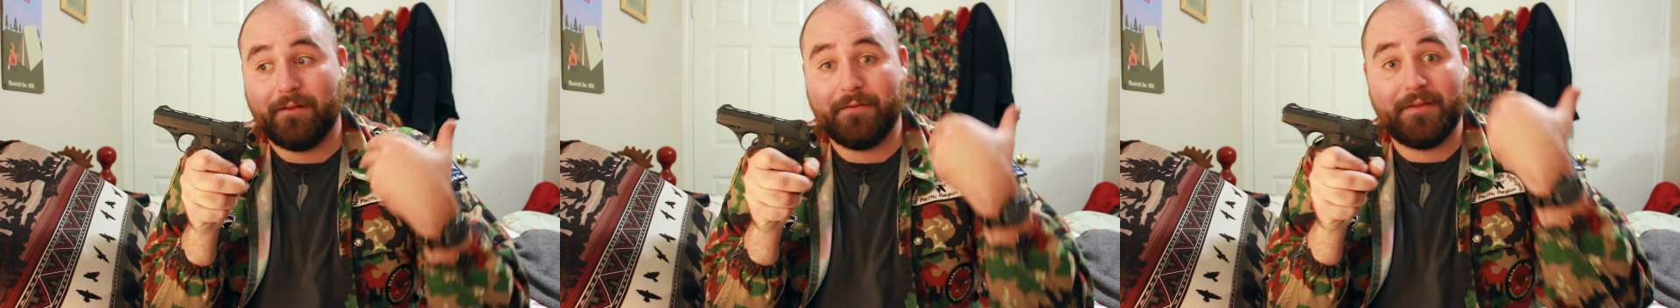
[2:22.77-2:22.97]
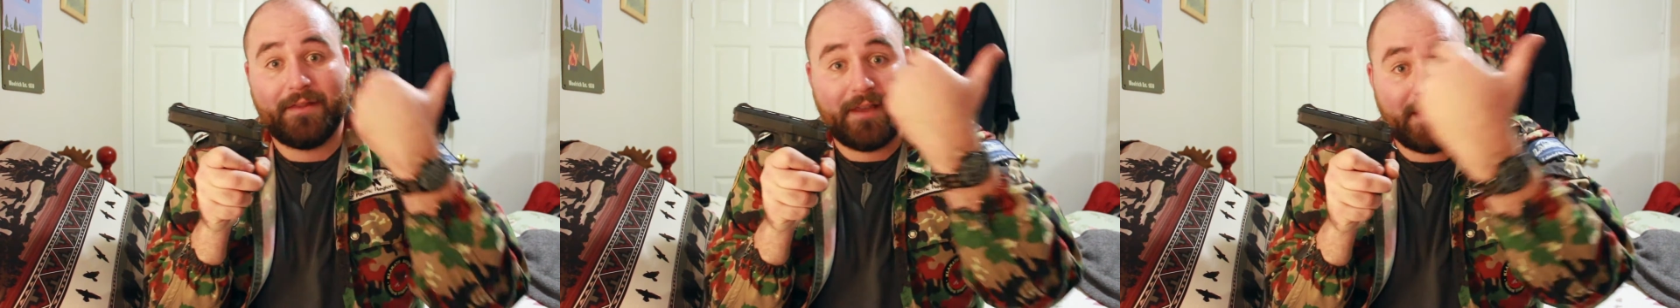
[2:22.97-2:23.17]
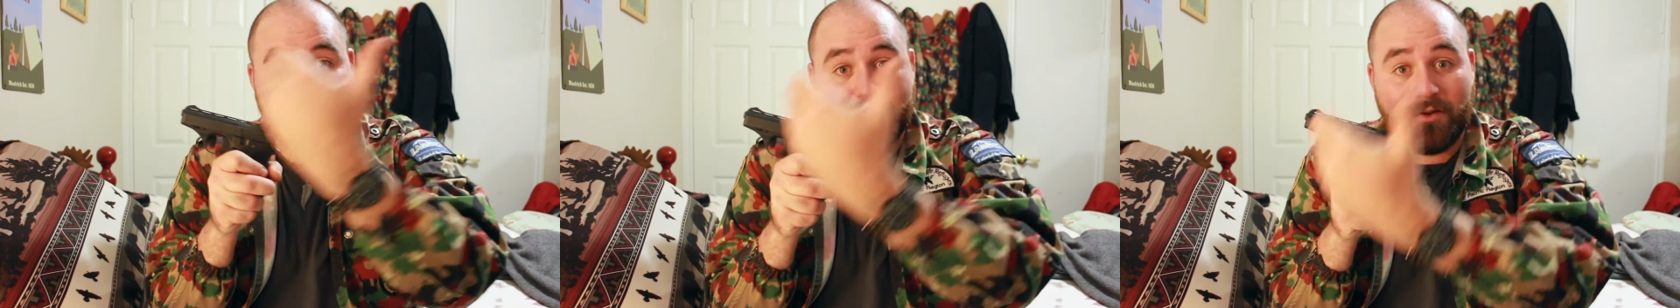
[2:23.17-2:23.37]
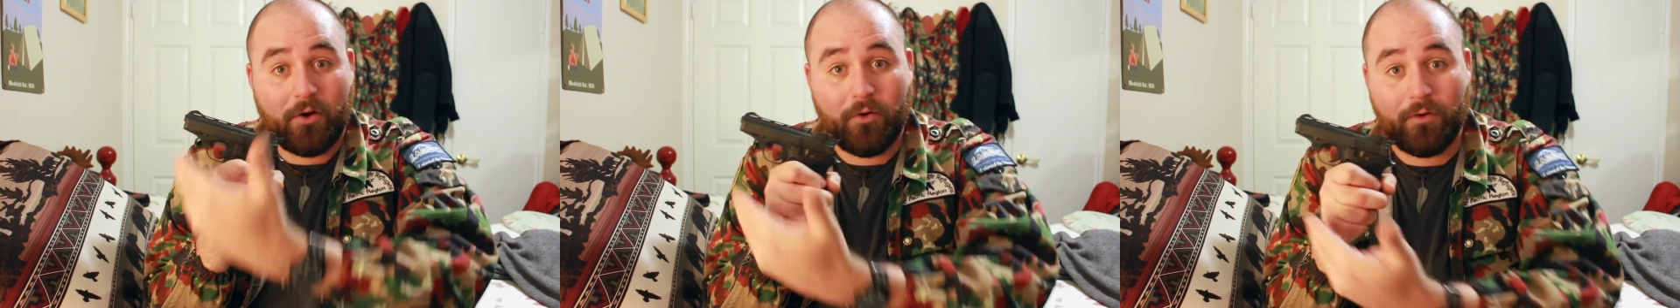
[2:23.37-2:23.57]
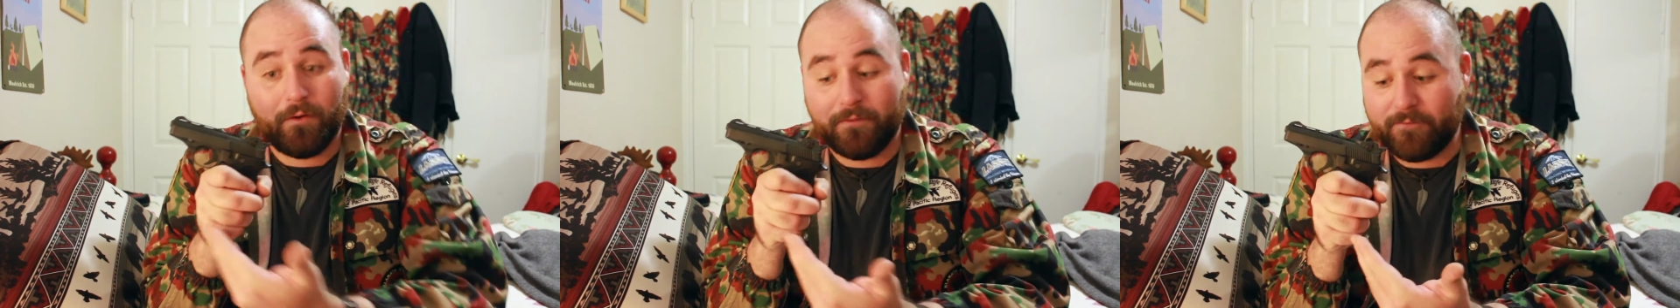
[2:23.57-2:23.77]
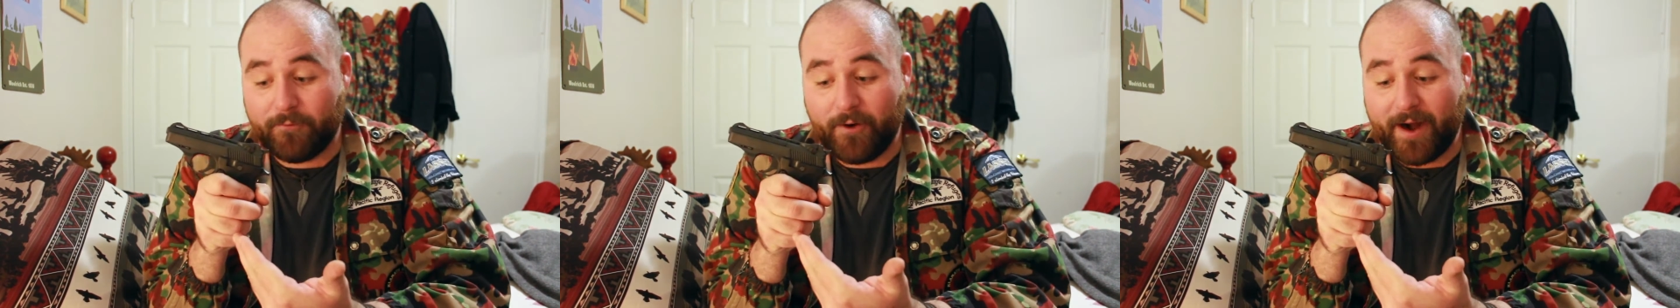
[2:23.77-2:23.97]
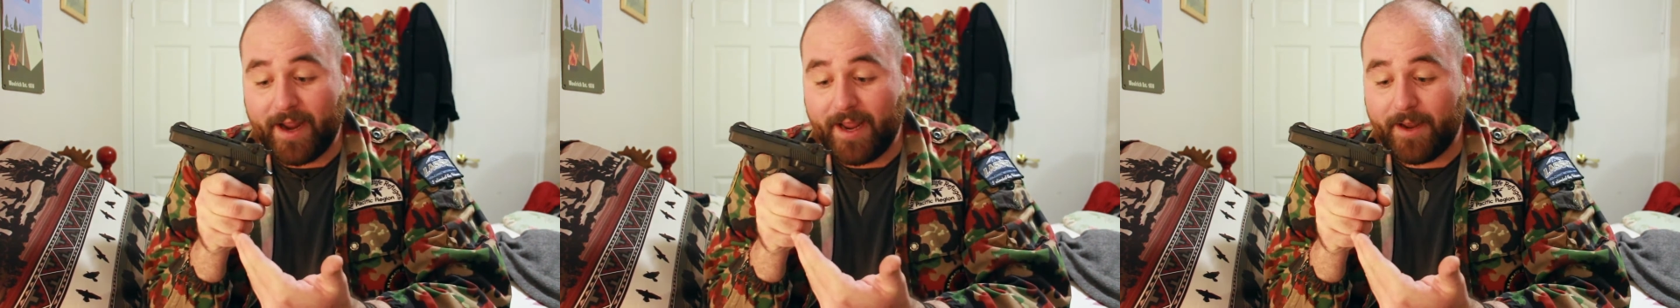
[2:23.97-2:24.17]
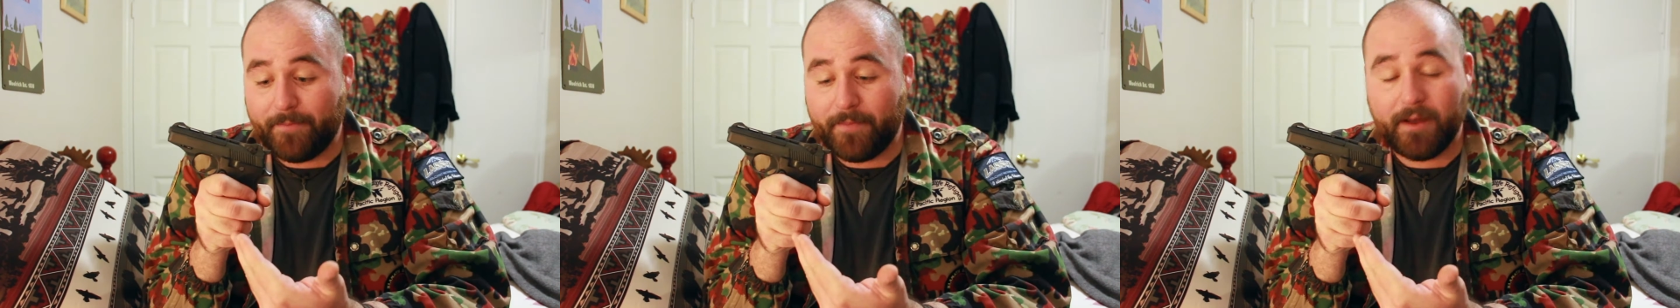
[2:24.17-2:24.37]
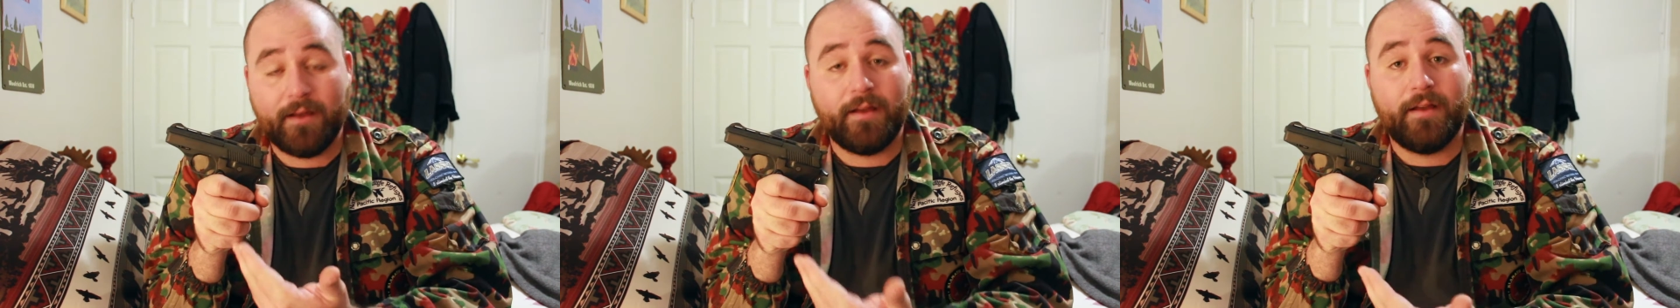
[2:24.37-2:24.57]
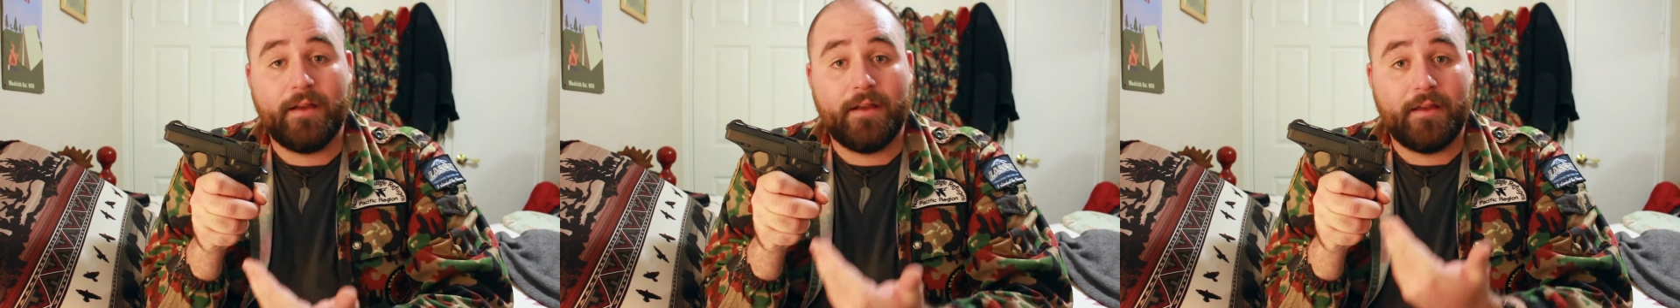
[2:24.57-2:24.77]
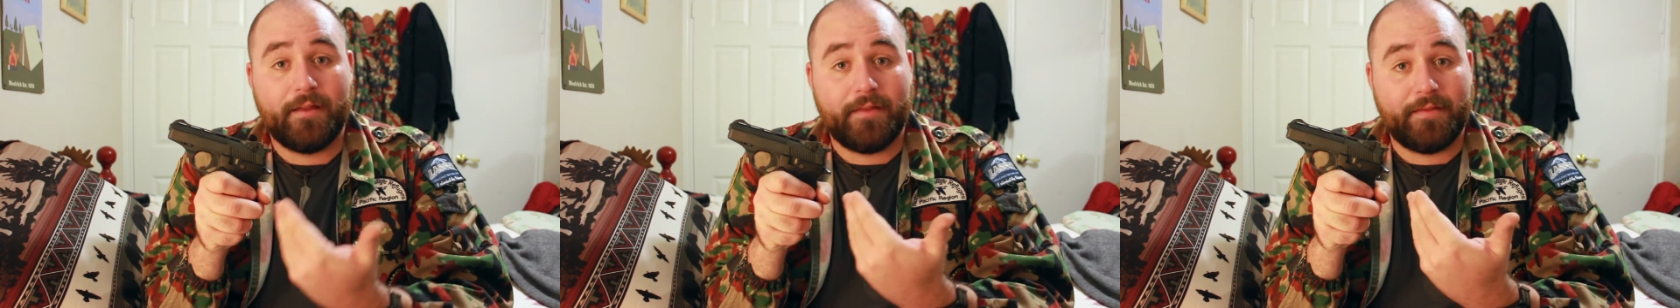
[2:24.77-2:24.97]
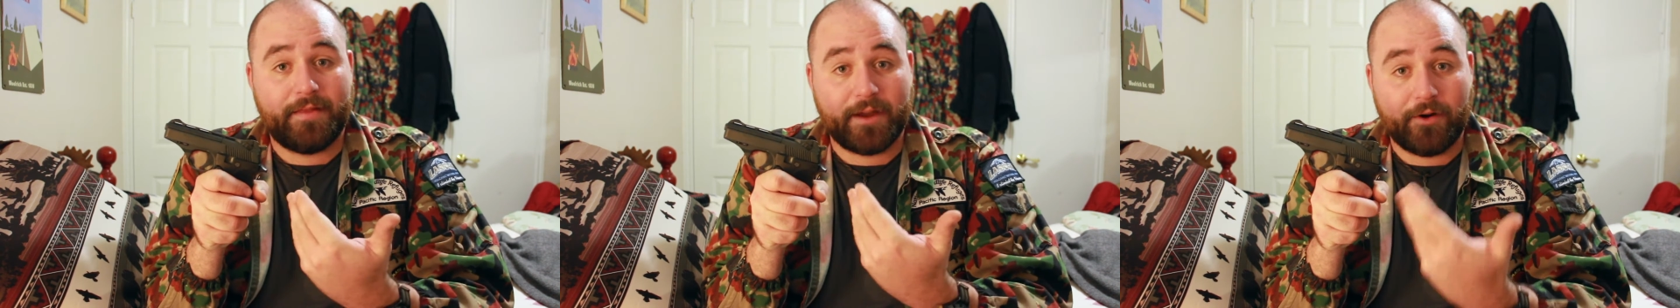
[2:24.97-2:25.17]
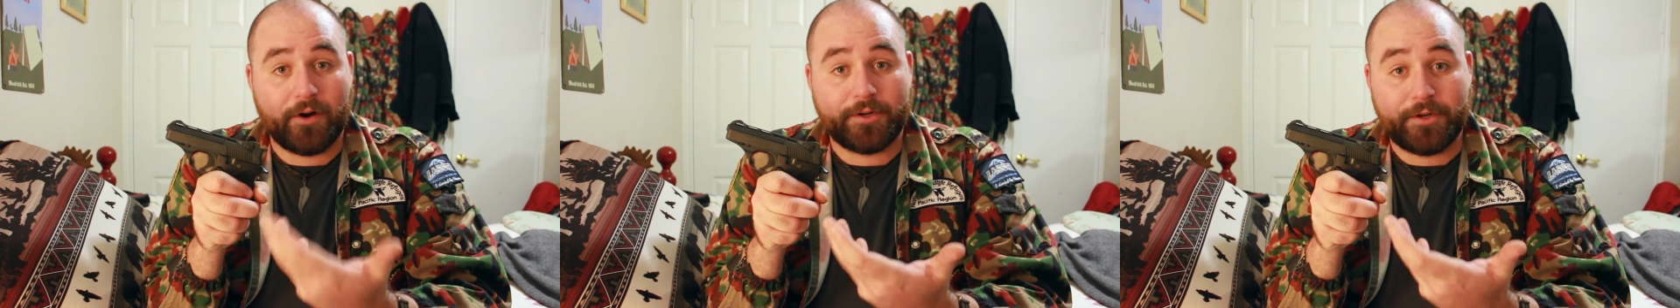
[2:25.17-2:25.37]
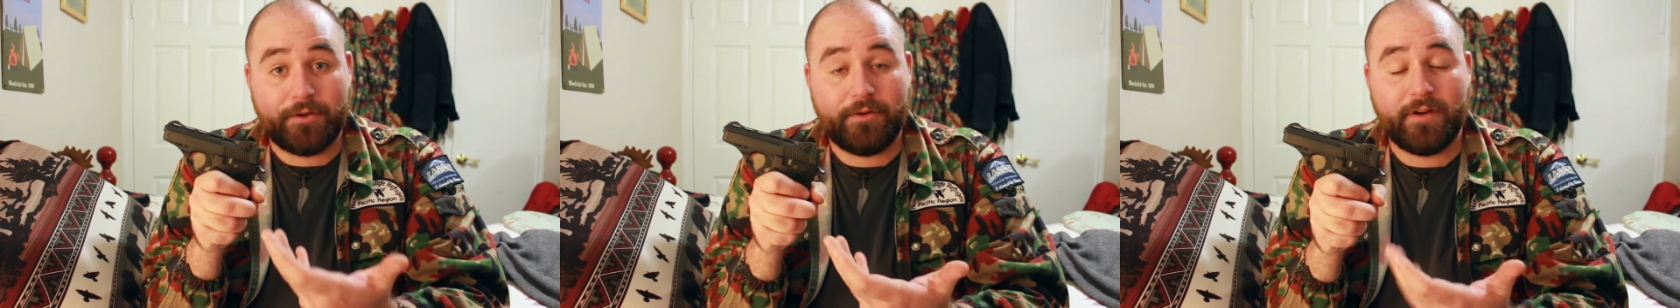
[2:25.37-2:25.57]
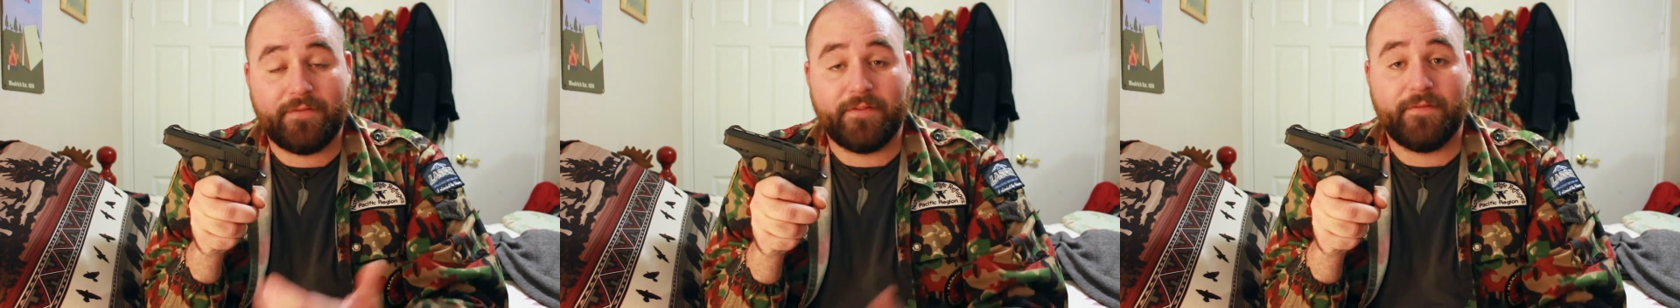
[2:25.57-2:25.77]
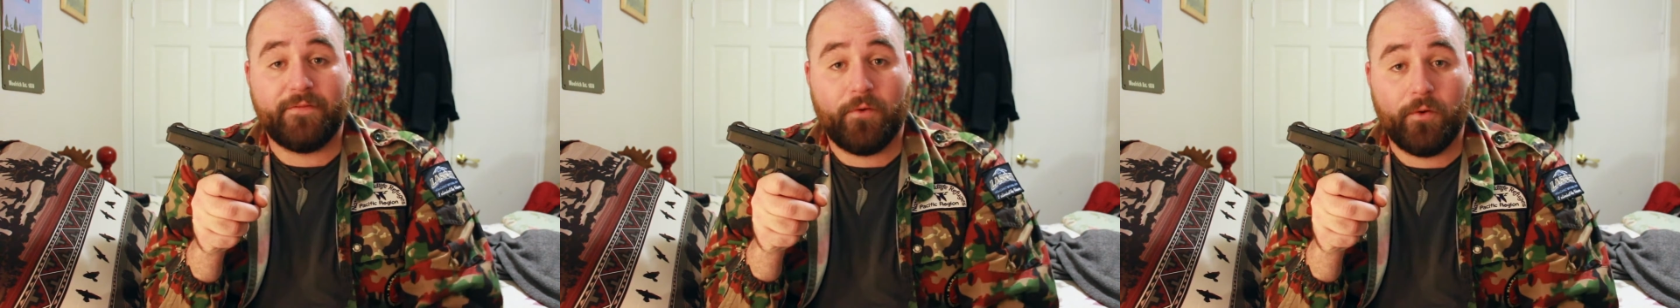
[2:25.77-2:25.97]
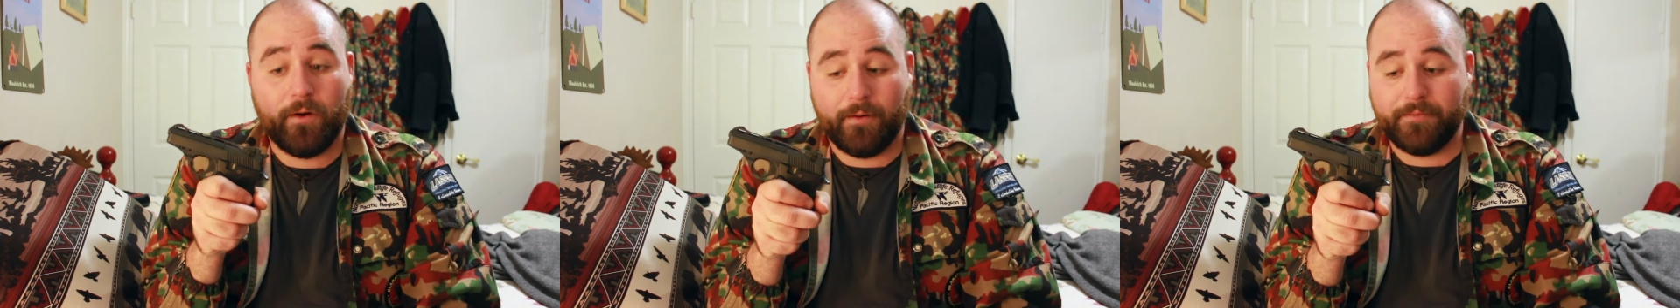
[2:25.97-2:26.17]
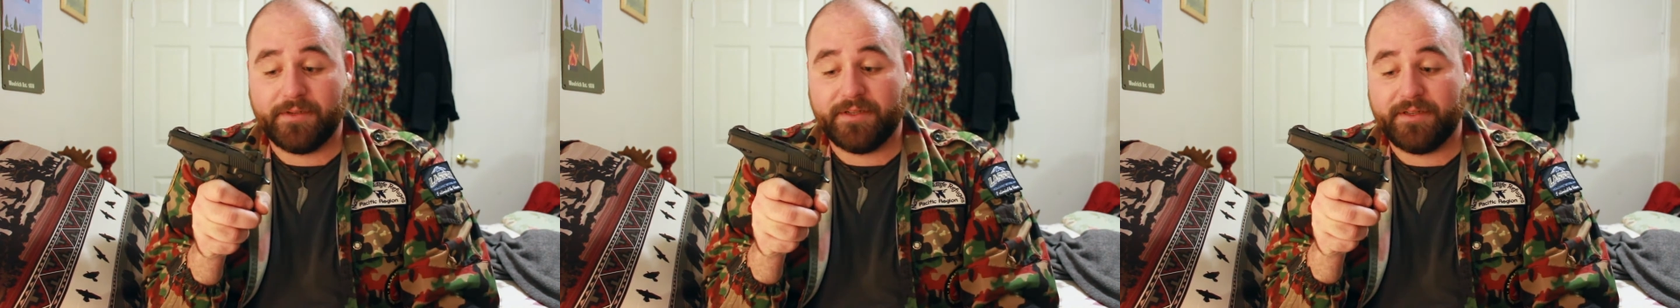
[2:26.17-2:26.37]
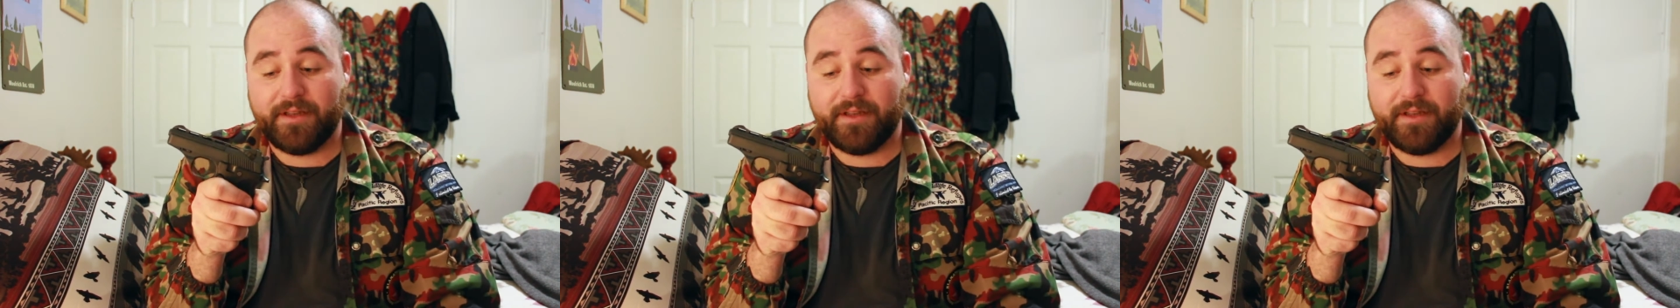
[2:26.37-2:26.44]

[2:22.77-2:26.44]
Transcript: this whole frame, there are two different forms.